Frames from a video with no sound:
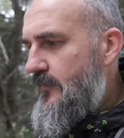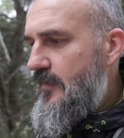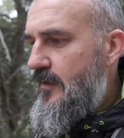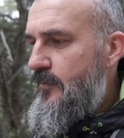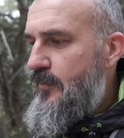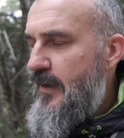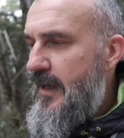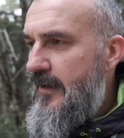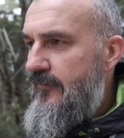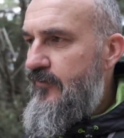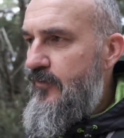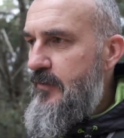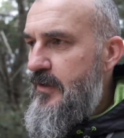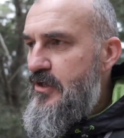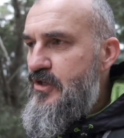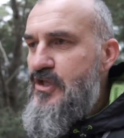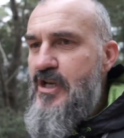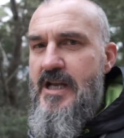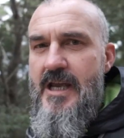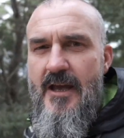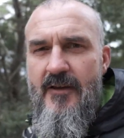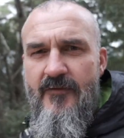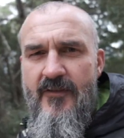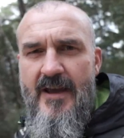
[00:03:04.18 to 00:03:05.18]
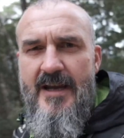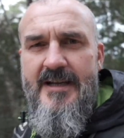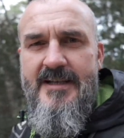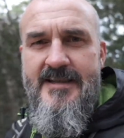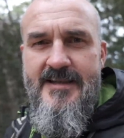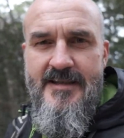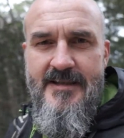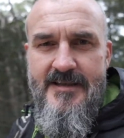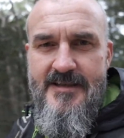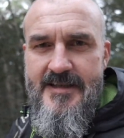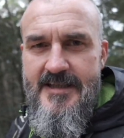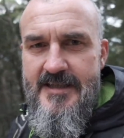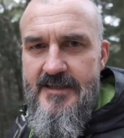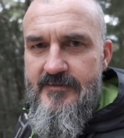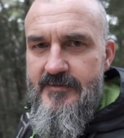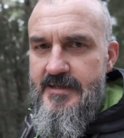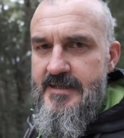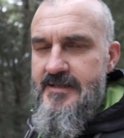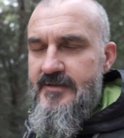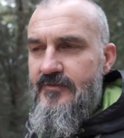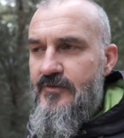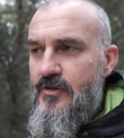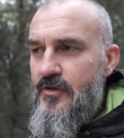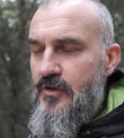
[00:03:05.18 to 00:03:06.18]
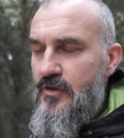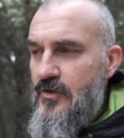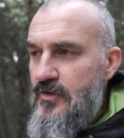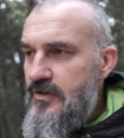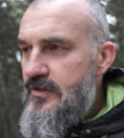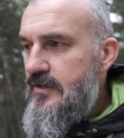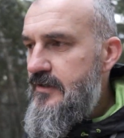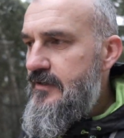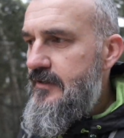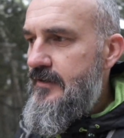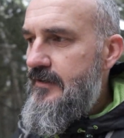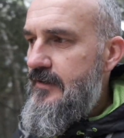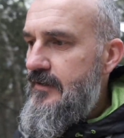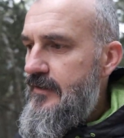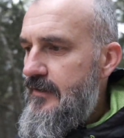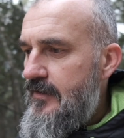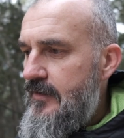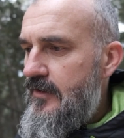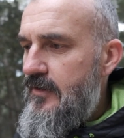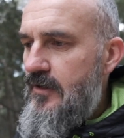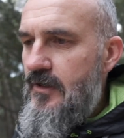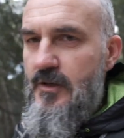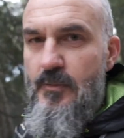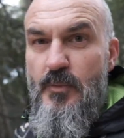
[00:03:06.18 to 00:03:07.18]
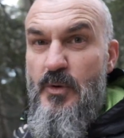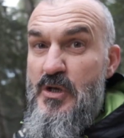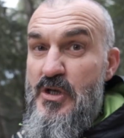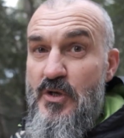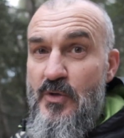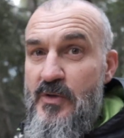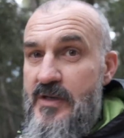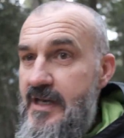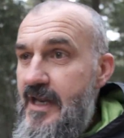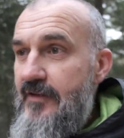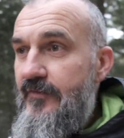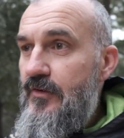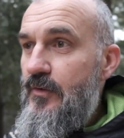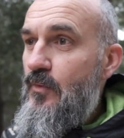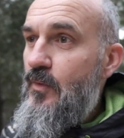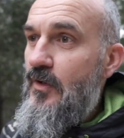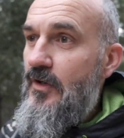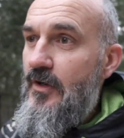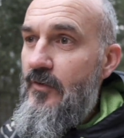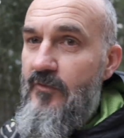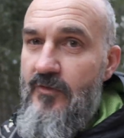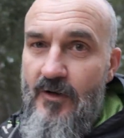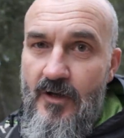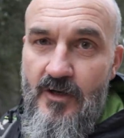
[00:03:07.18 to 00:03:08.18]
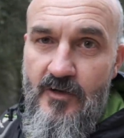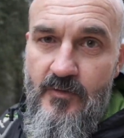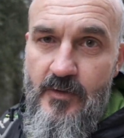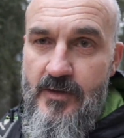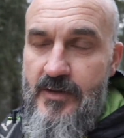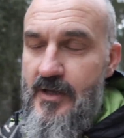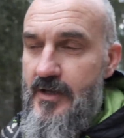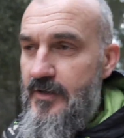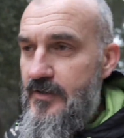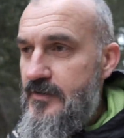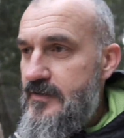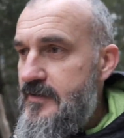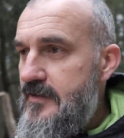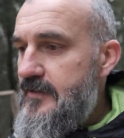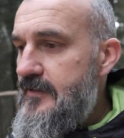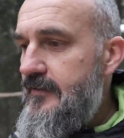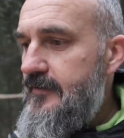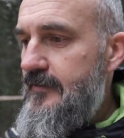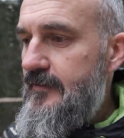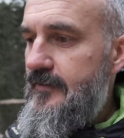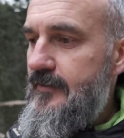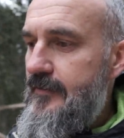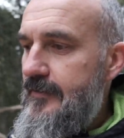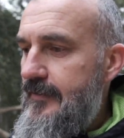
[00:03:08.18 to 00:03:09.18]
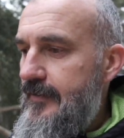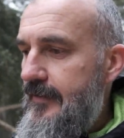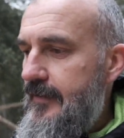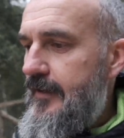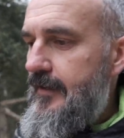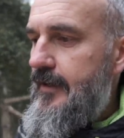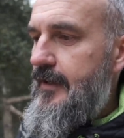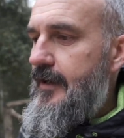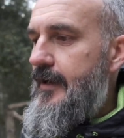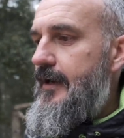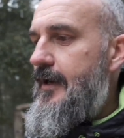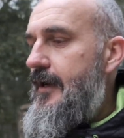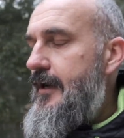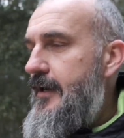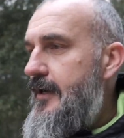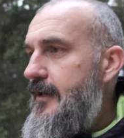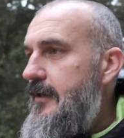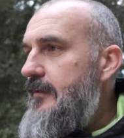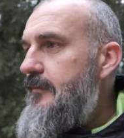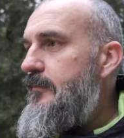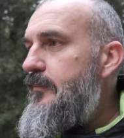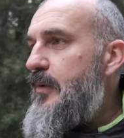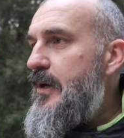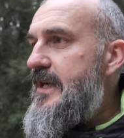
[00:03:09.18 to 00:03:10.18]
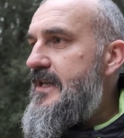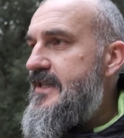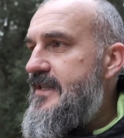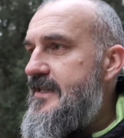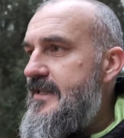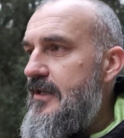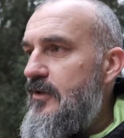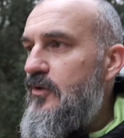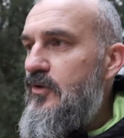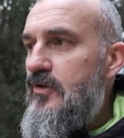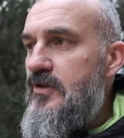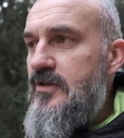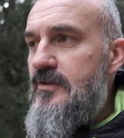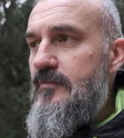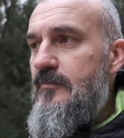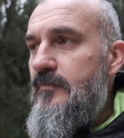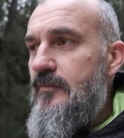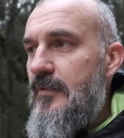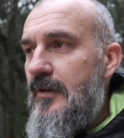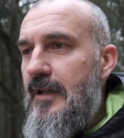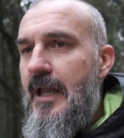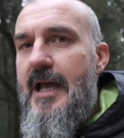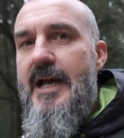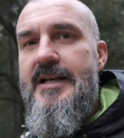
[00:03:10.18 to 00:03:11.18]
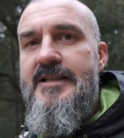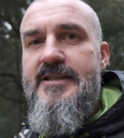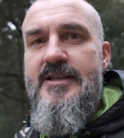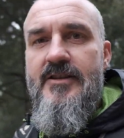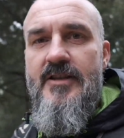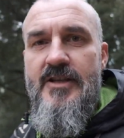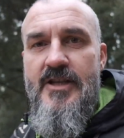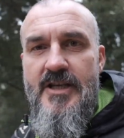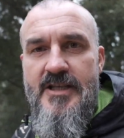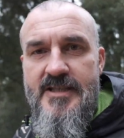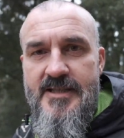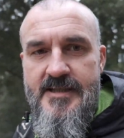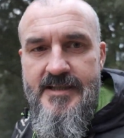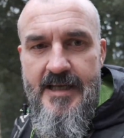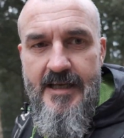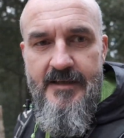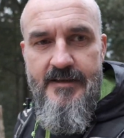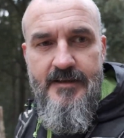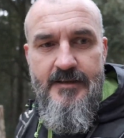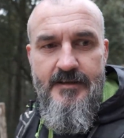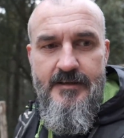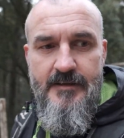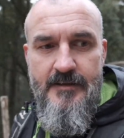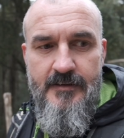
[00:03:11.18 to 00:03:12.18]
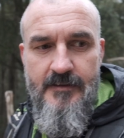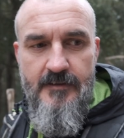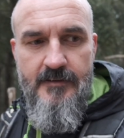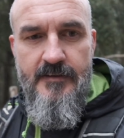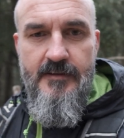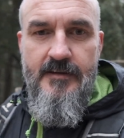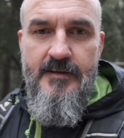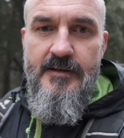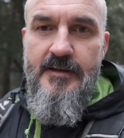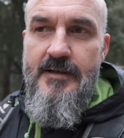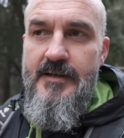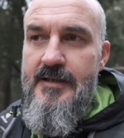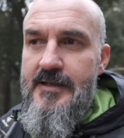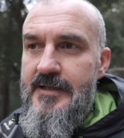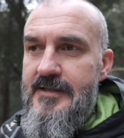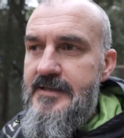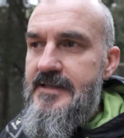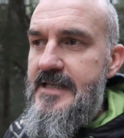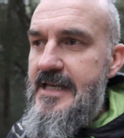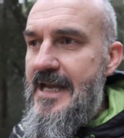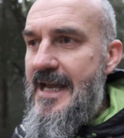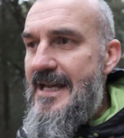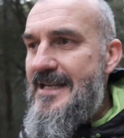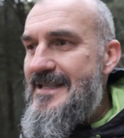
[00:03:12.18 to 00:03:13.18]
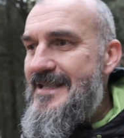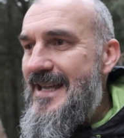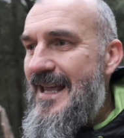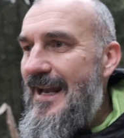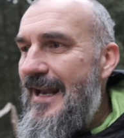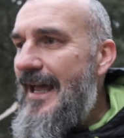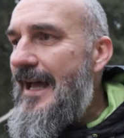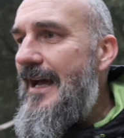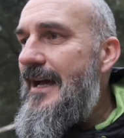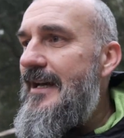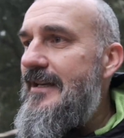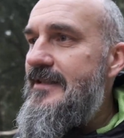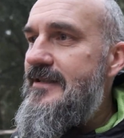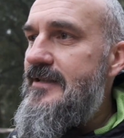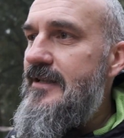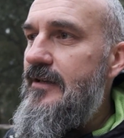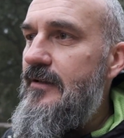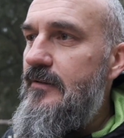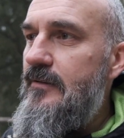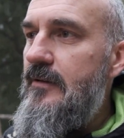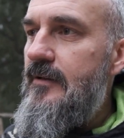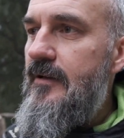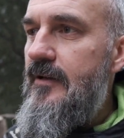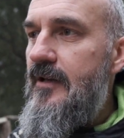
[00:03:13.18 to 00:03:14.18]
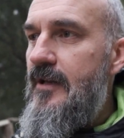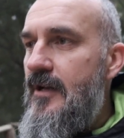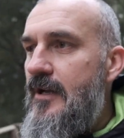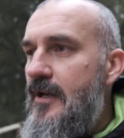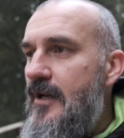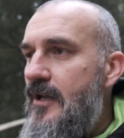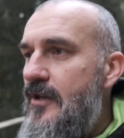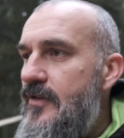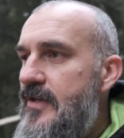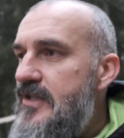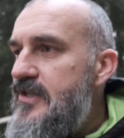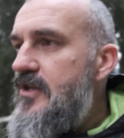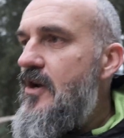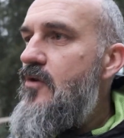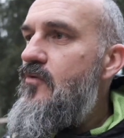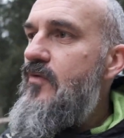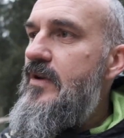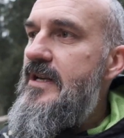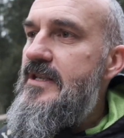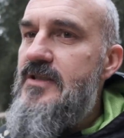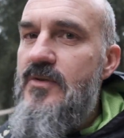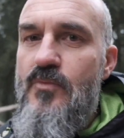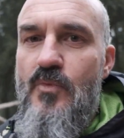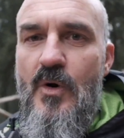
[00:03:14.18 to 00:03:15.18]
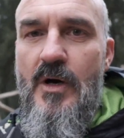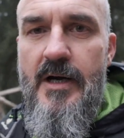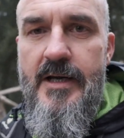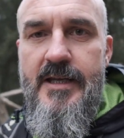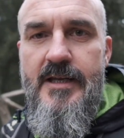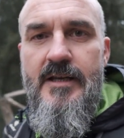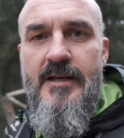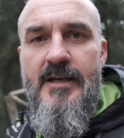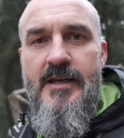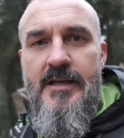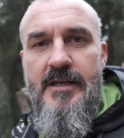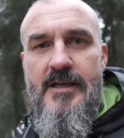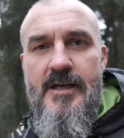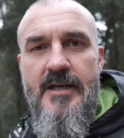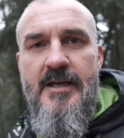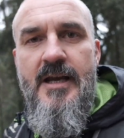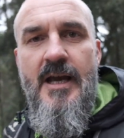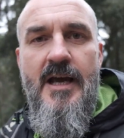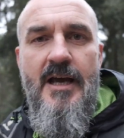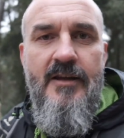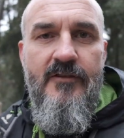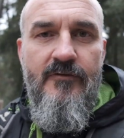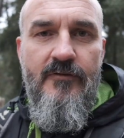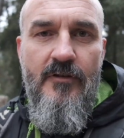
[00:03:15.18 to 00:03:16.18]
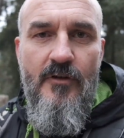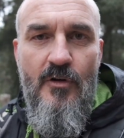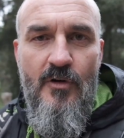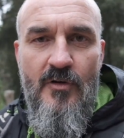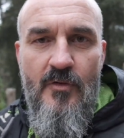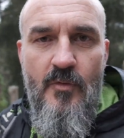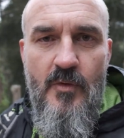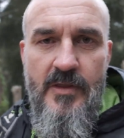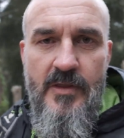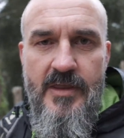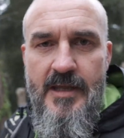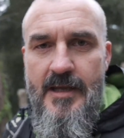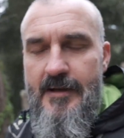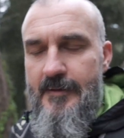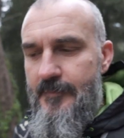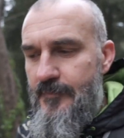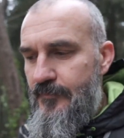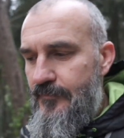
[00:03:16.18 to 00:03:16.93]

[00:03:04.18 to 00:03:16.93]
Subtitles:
apart from the GFX series of course, but you'd never want to vlog with those. But it's still lighter than your standard DSLR, so there's no reason why you can't vlog with it.